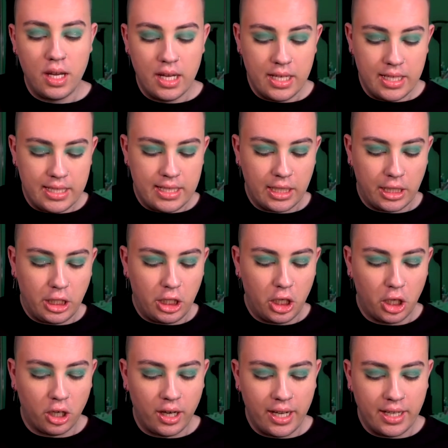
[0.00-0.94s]

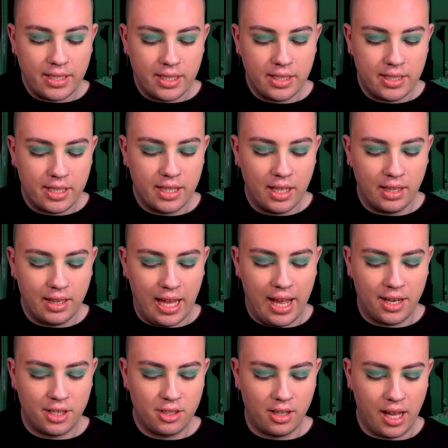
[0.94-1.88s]
secure it to the
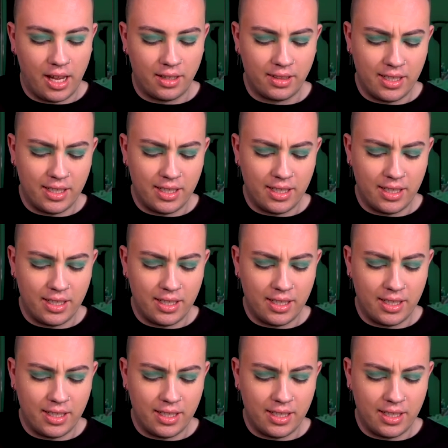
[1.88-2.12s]
lash line.